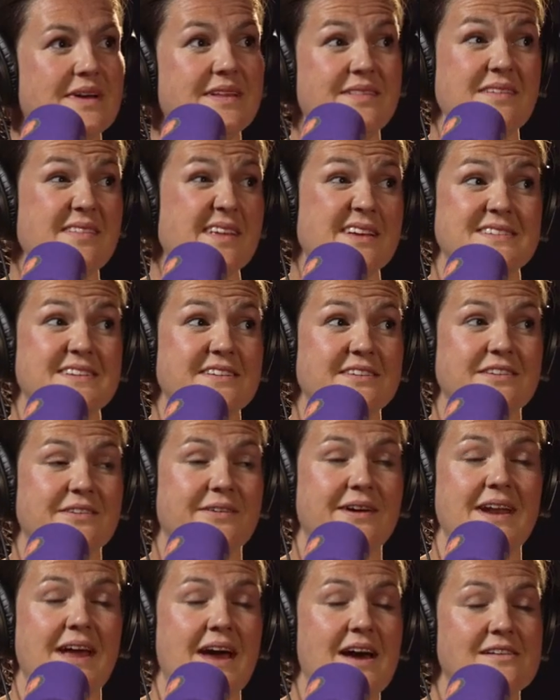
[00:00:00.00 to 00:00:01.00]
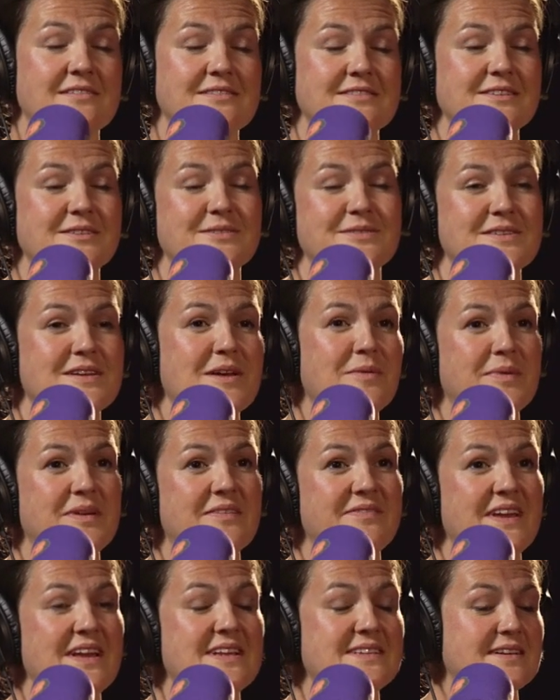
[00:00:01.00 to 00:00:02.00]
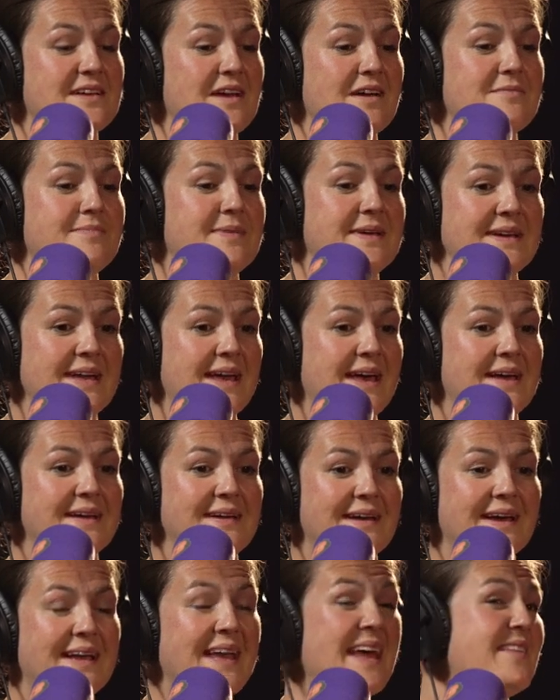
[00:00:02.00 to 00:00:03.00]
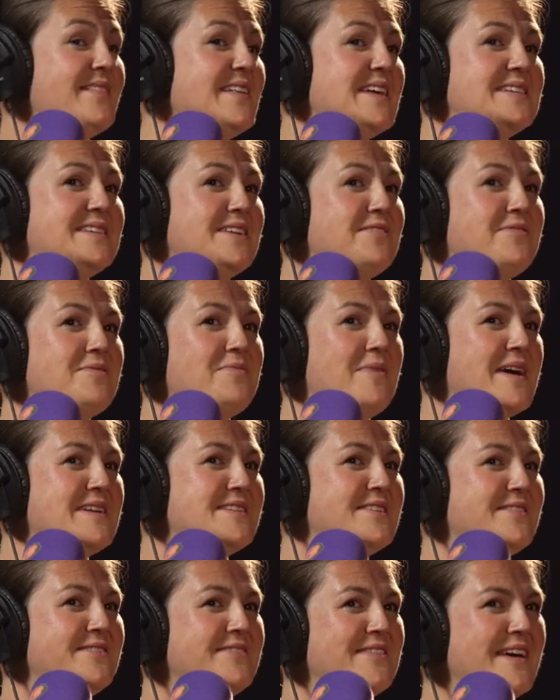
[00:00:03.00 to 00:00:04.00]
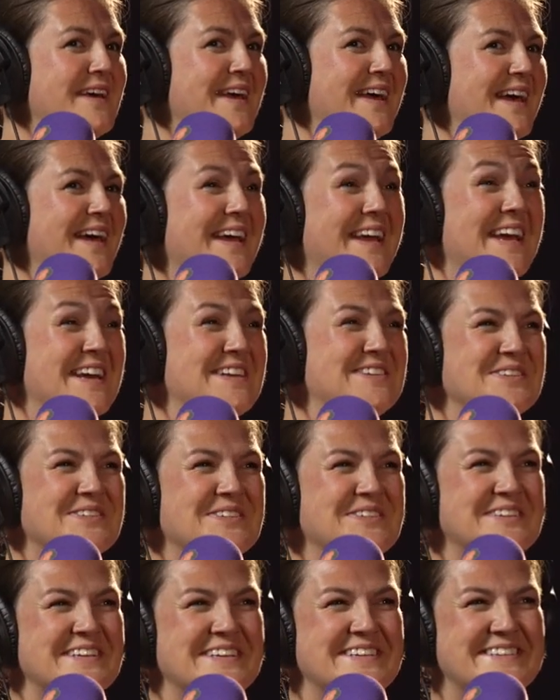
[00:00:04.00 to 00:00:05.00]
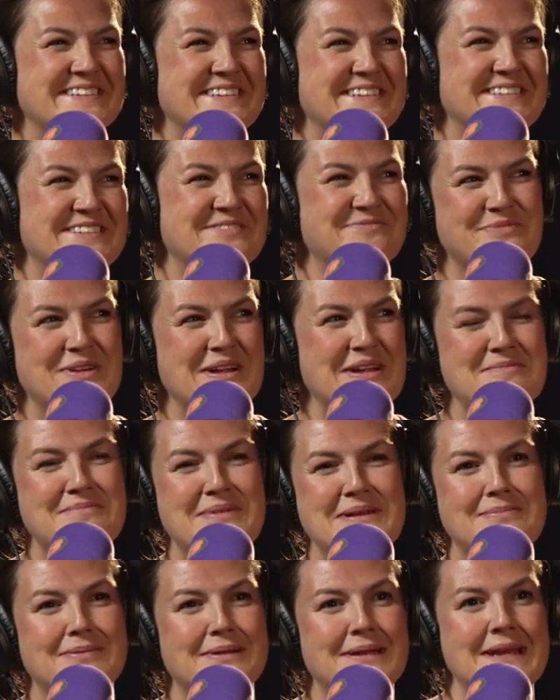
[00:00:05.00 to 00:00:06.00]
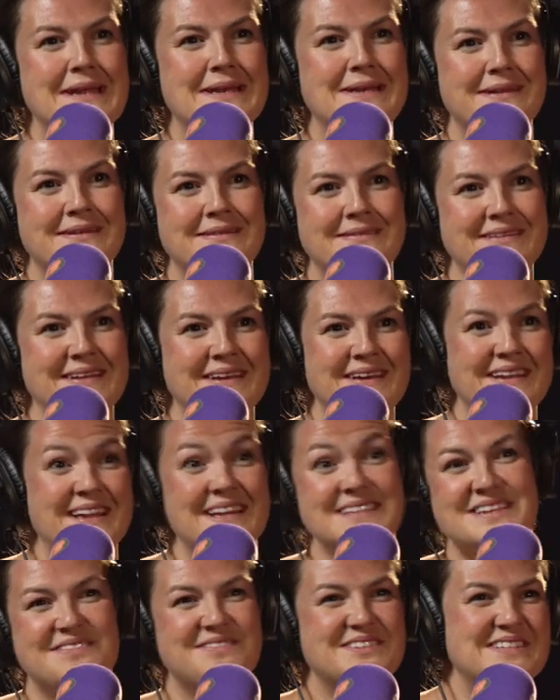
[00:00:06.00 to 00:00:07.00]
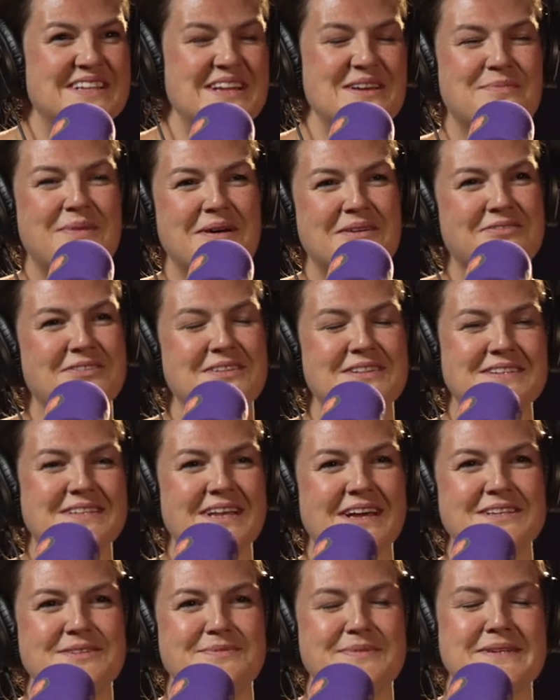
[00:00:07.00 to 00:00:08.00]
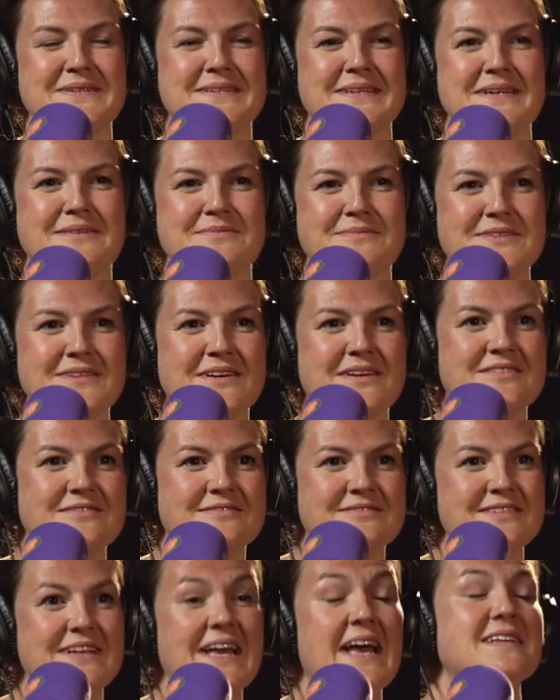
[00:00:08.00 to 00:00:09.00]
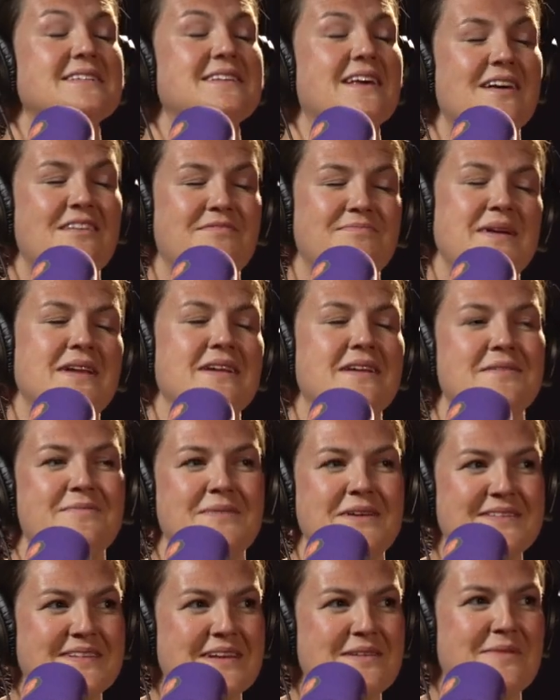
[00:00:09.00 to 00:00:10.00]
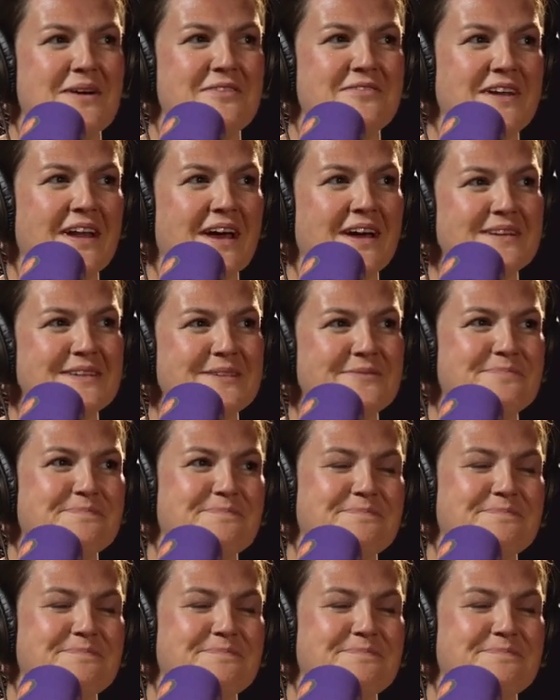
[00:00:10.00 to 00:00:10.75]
I think they still do it now. It oh. a couple of years ago, but yeah, again, these different ways of engaging audiences and bringing people in, and let's have a sleepover at the Science Museum. So yes, I have been in a museum overnight.